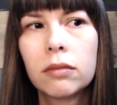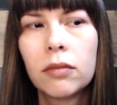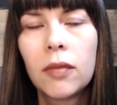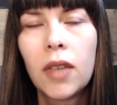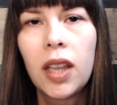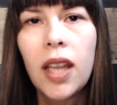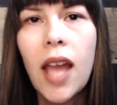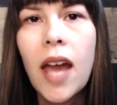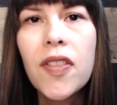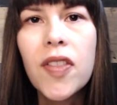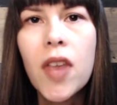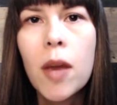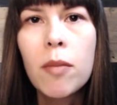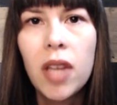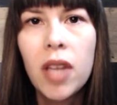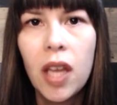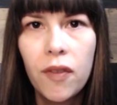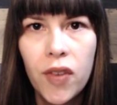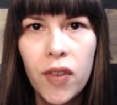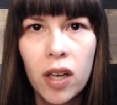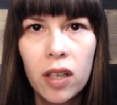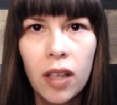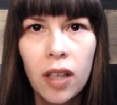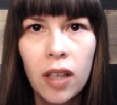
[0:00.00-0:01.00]
Let them
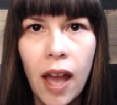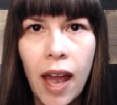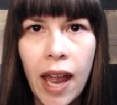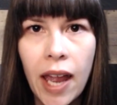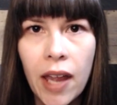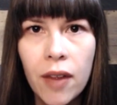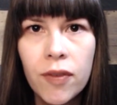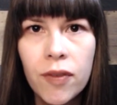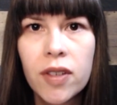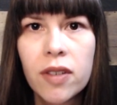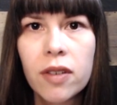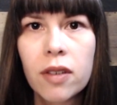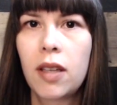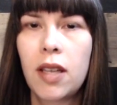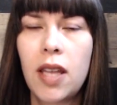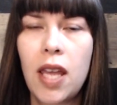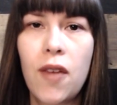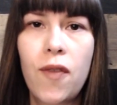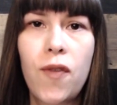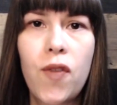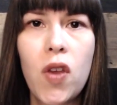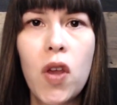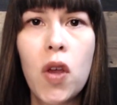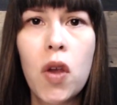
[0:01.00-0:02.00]
live their lives.
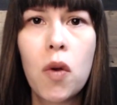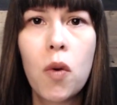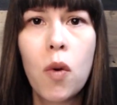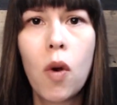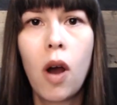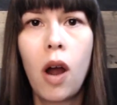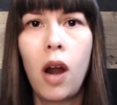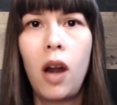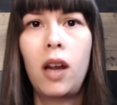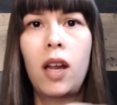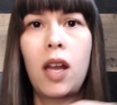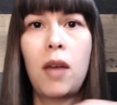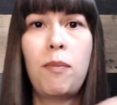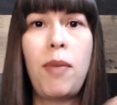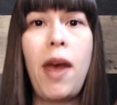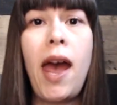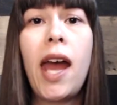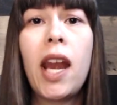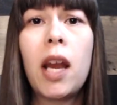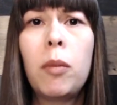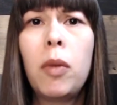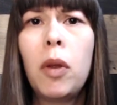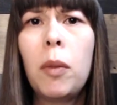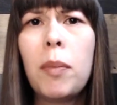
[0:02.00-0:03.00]
If you are
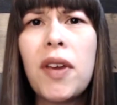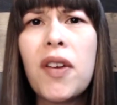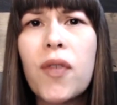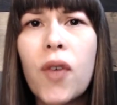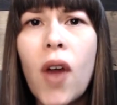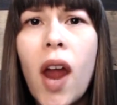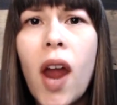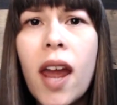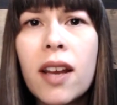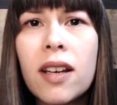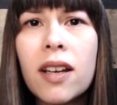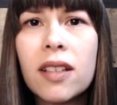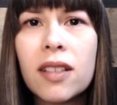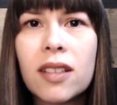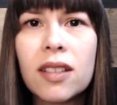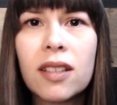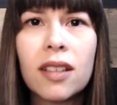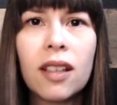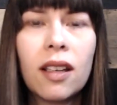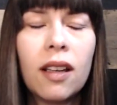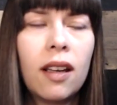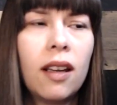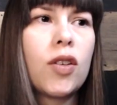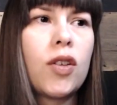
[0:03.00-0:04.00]
compatible, be
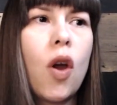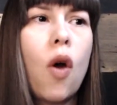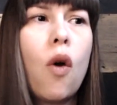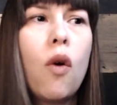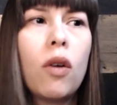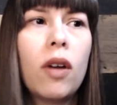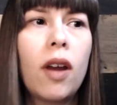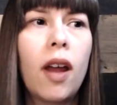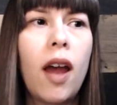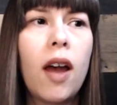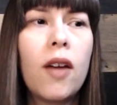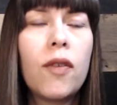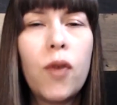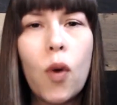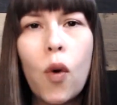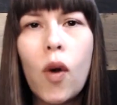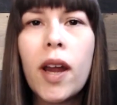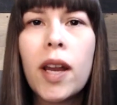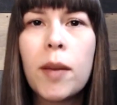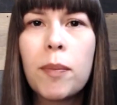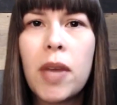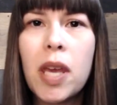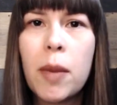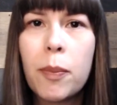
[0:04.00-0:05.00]
friends. Don't
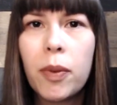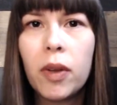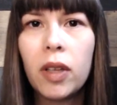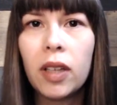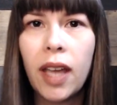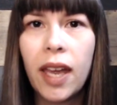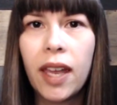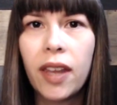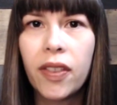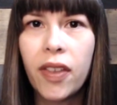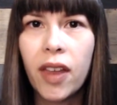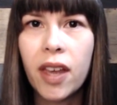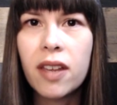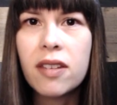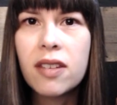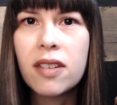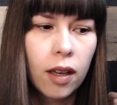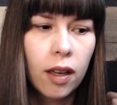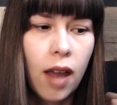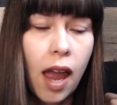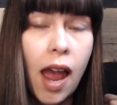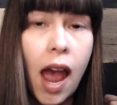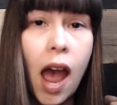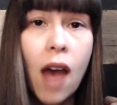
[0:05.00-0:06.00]
avoid people like
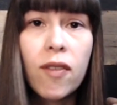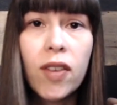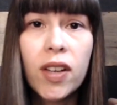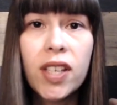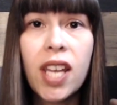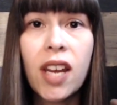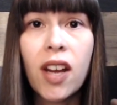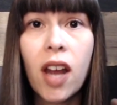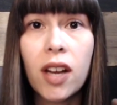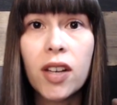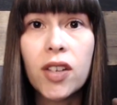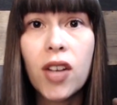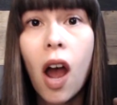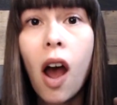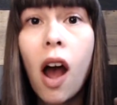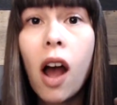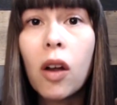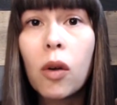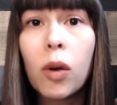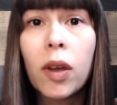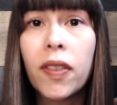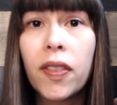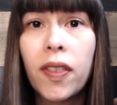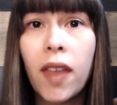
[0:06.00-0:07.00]
this. Have a t
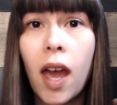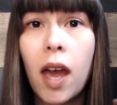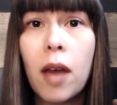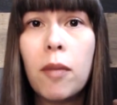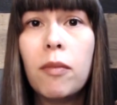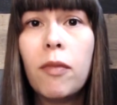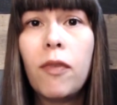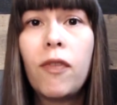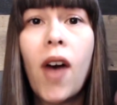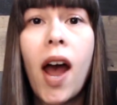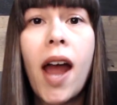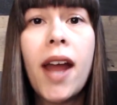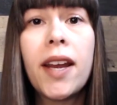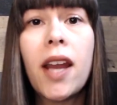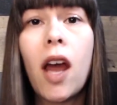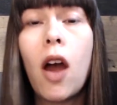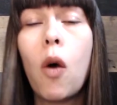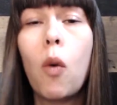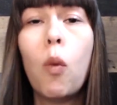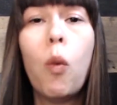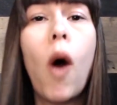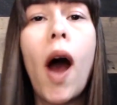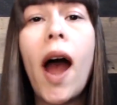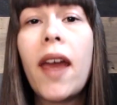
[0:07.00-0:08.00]
talk with them. Find
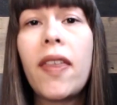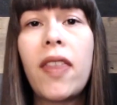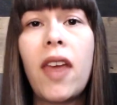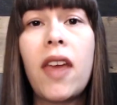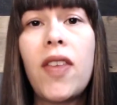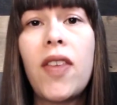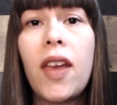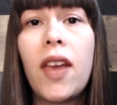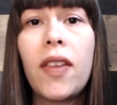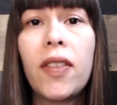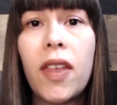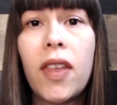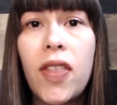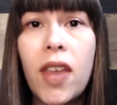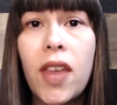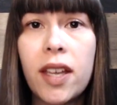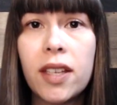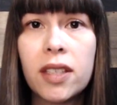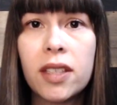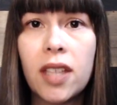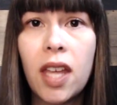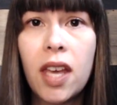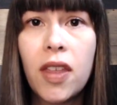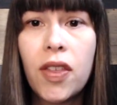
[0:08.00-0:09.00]
out why they think the
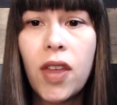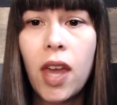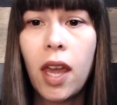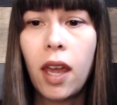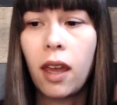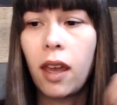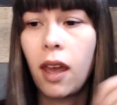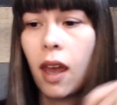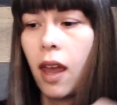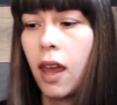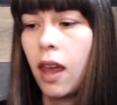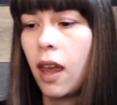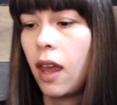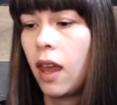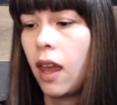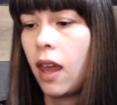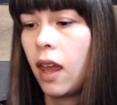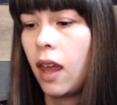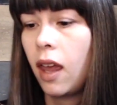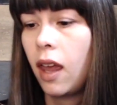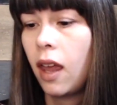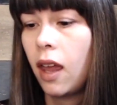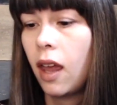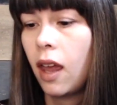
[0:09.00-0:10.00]
things they think.
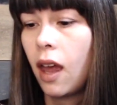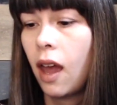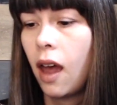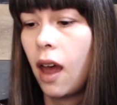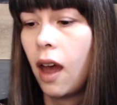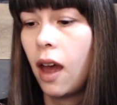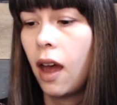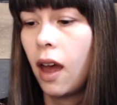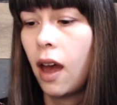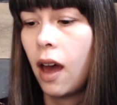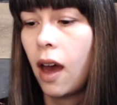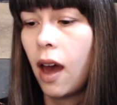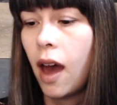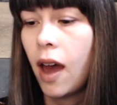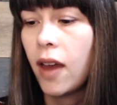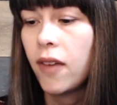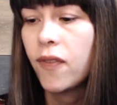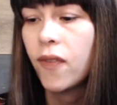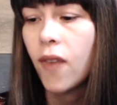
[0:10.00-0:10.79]
I,